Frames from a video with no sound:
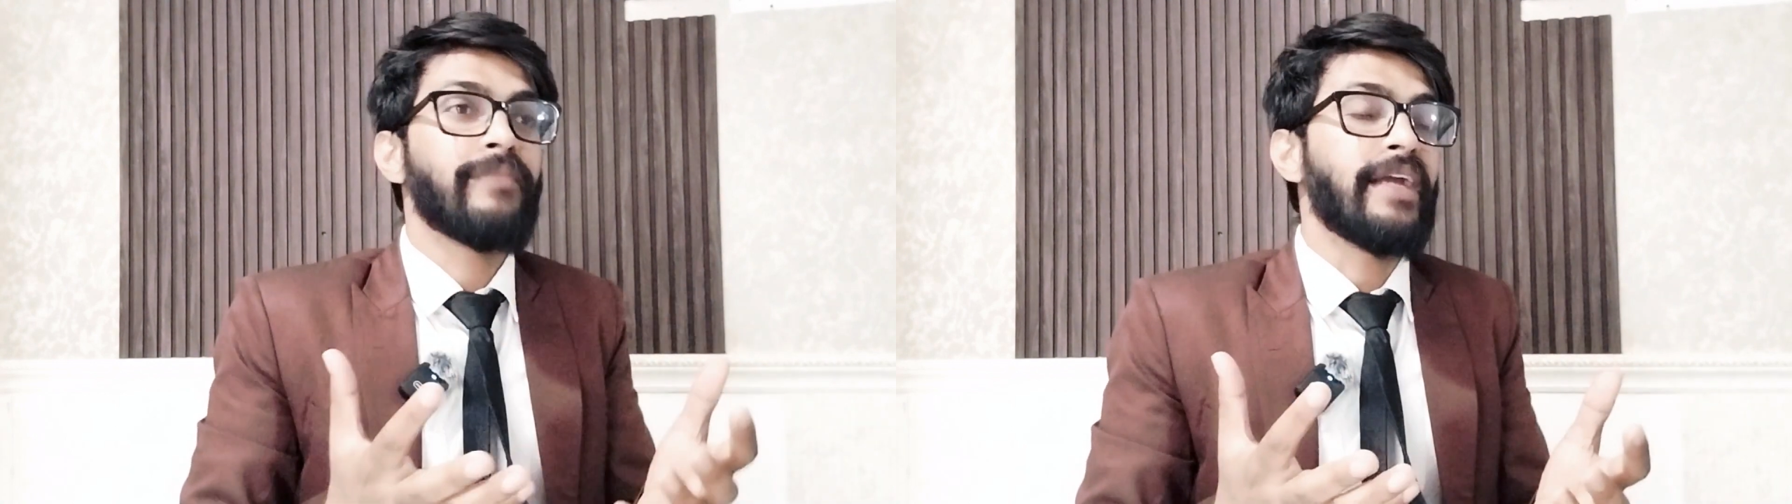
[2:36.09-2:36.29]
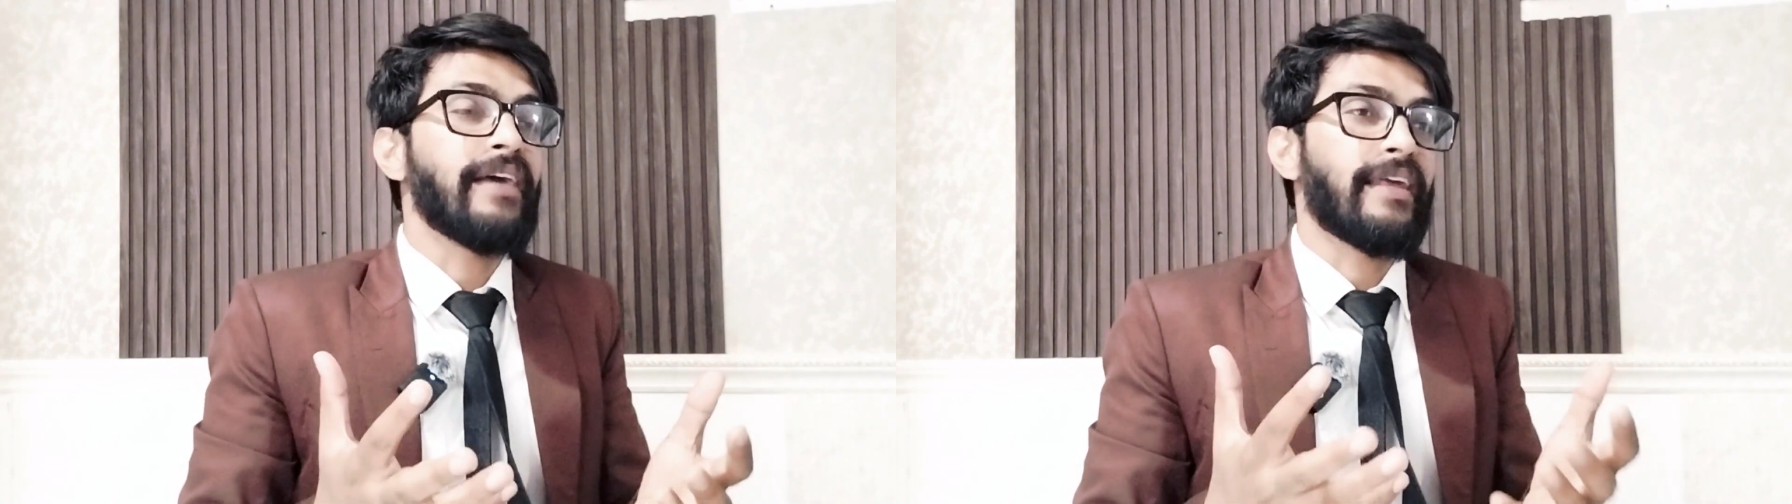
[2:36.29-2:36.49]

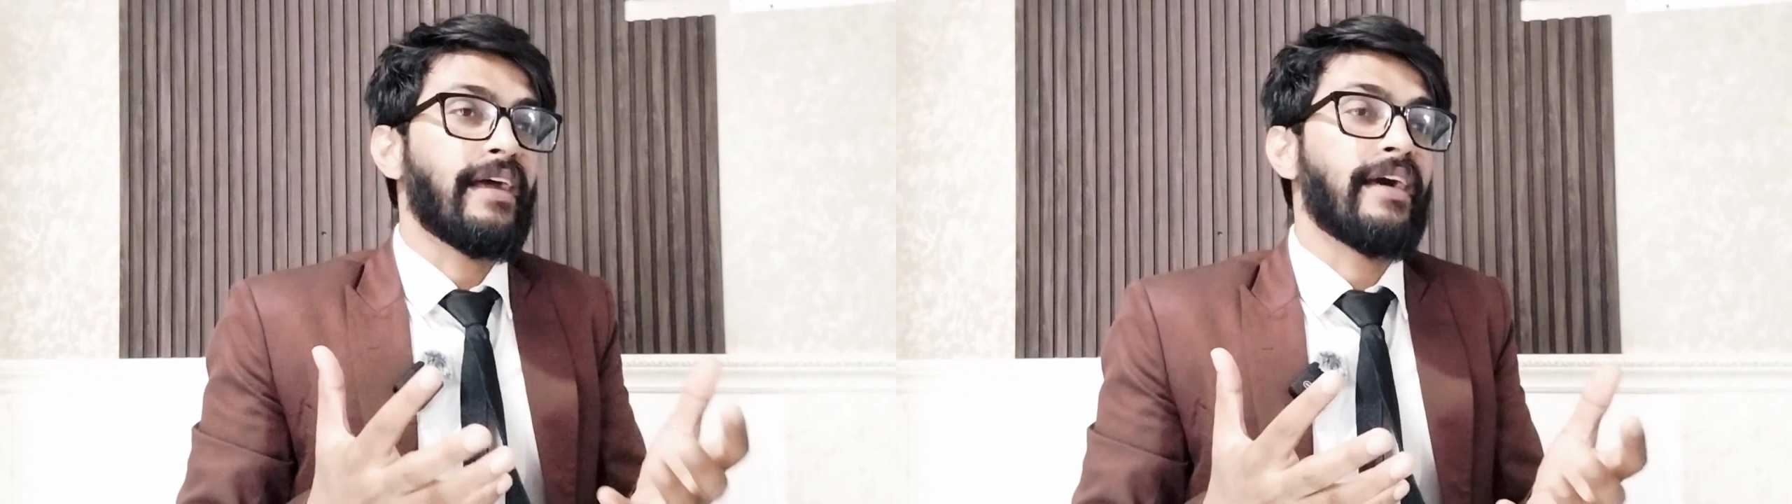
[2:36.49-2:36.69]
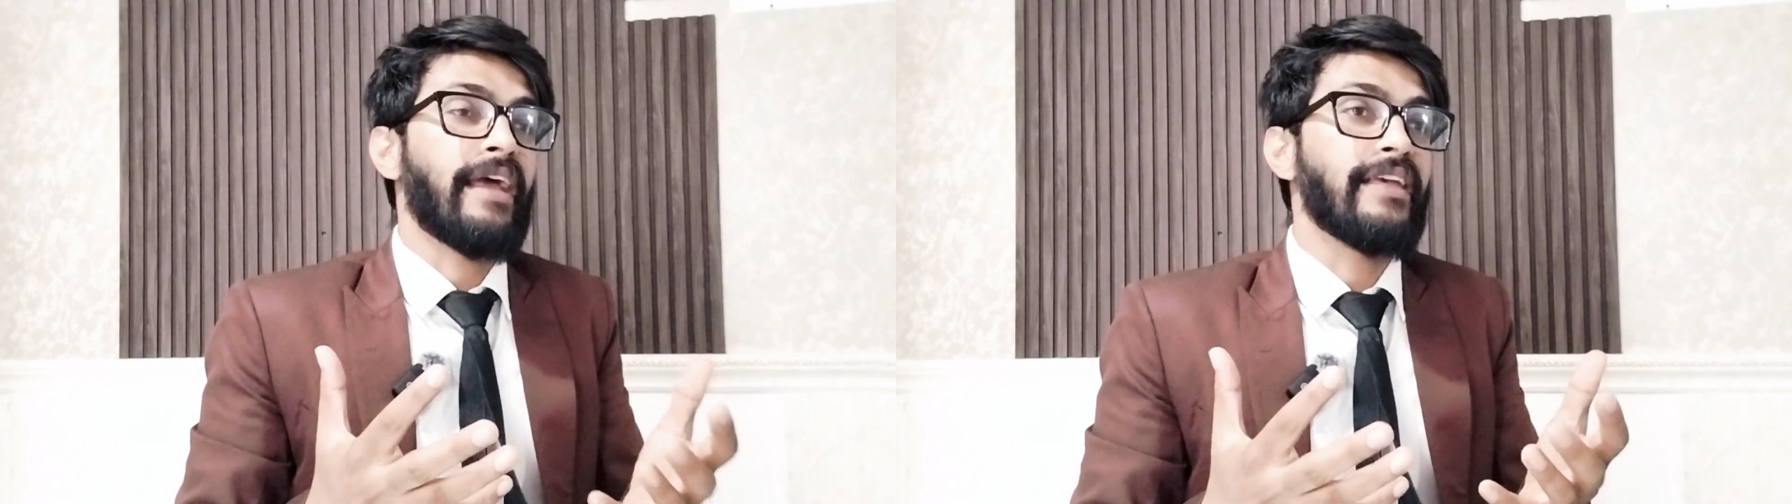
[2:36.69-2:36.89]
might
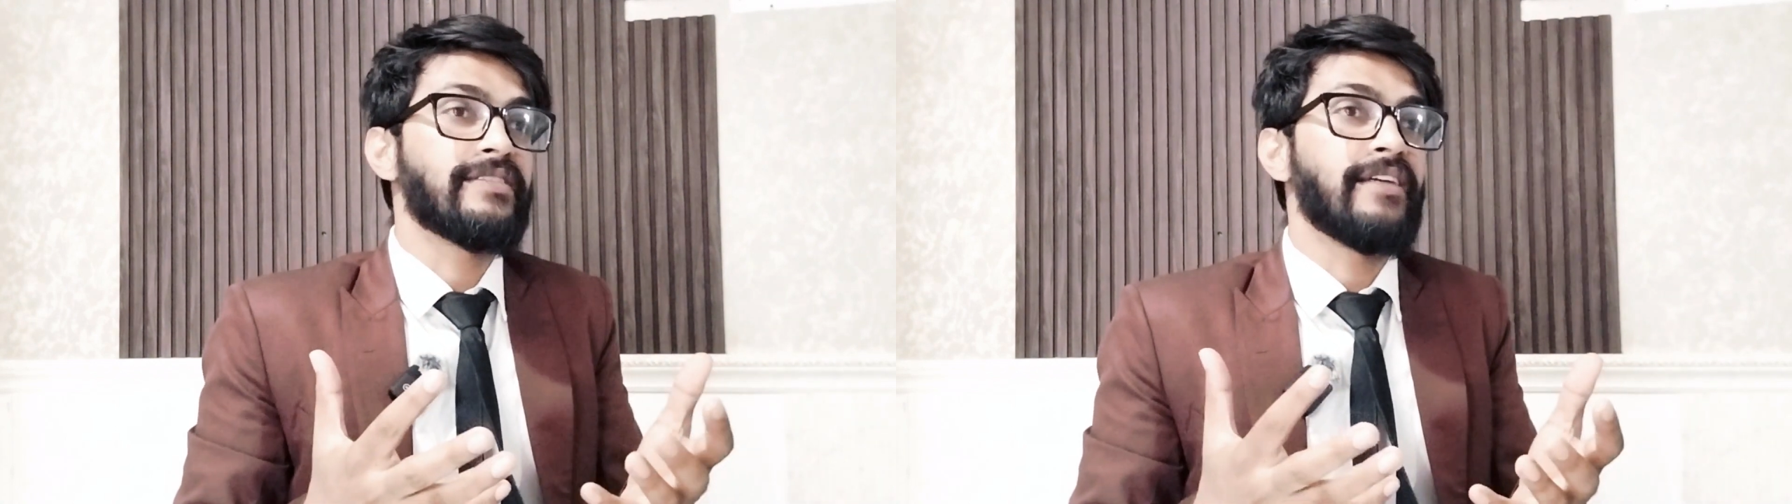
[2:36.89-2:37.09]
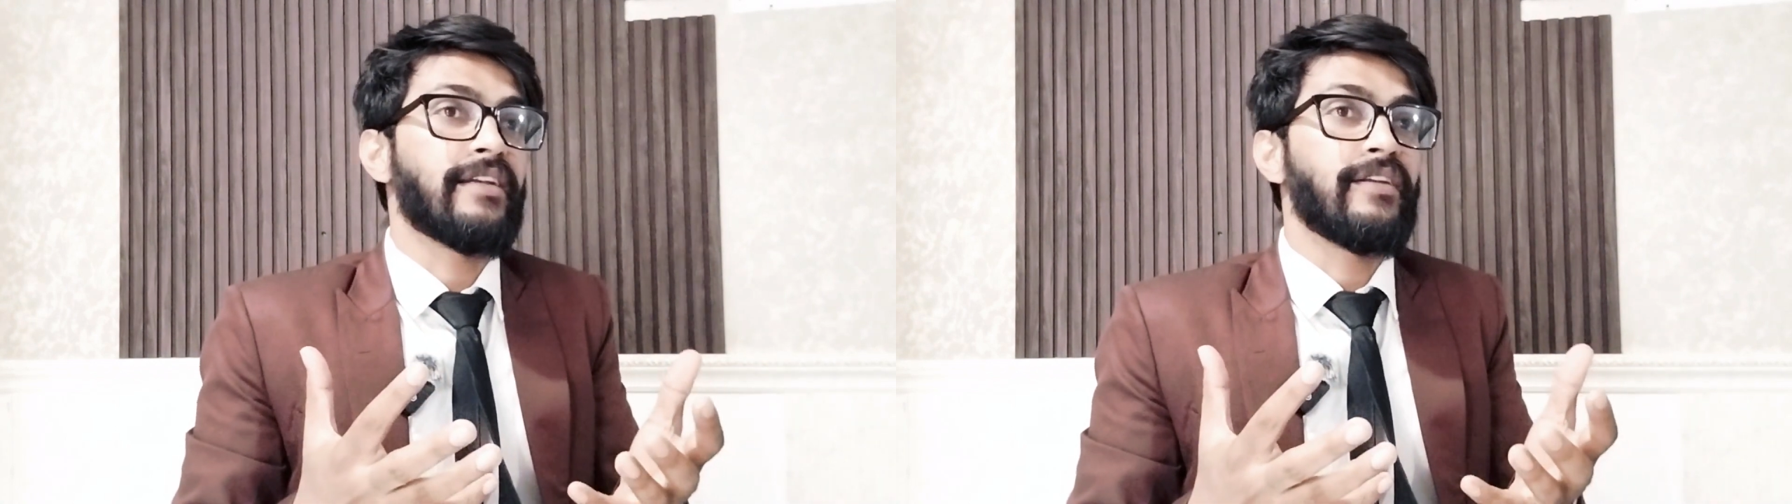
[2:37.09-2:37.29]

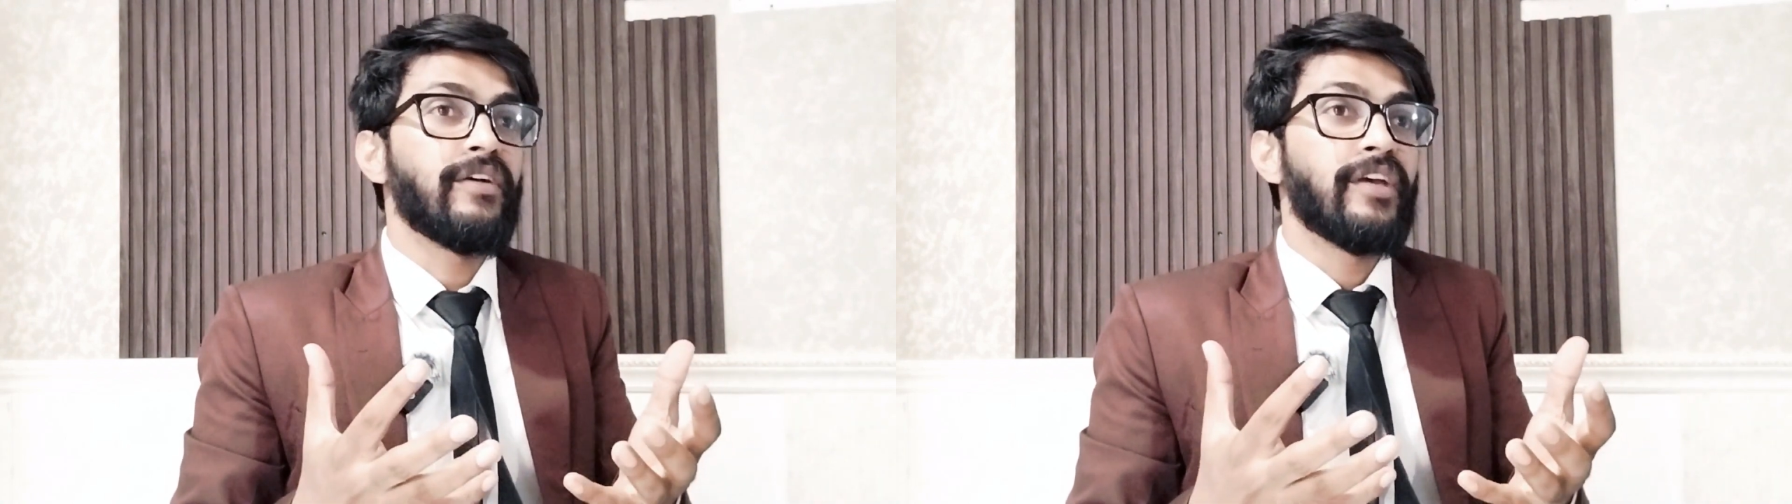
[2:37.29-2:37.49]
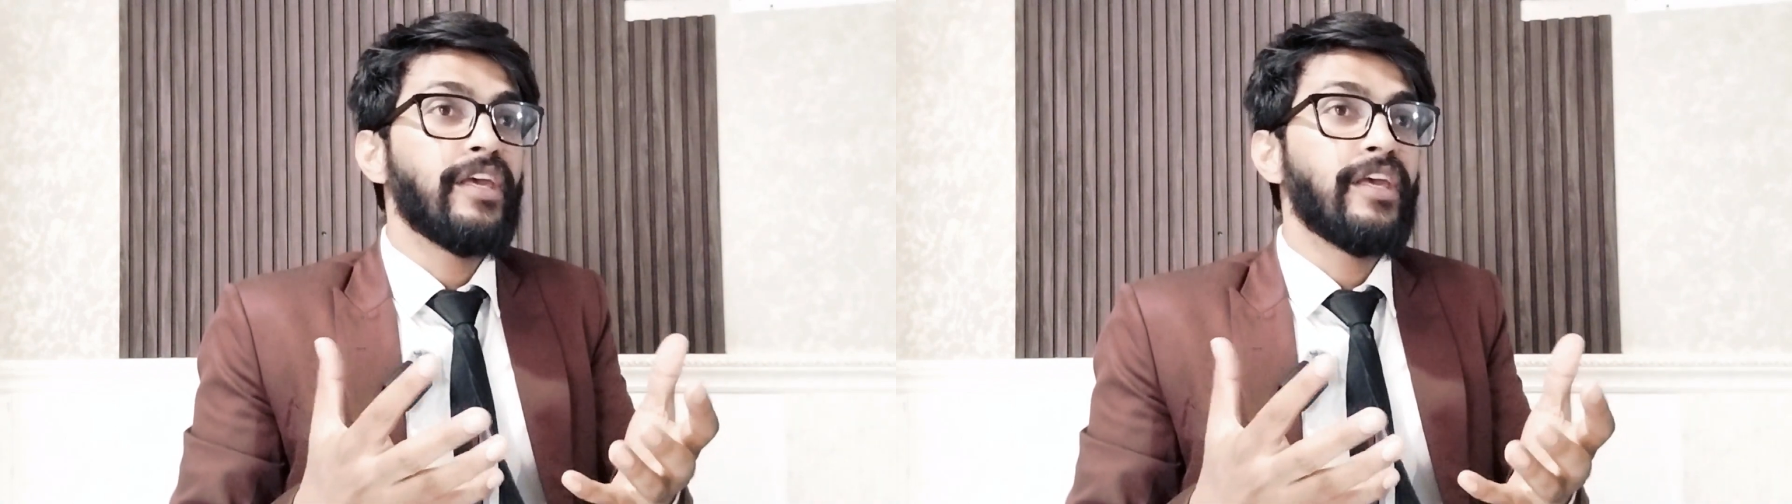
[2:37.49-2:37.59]
arise that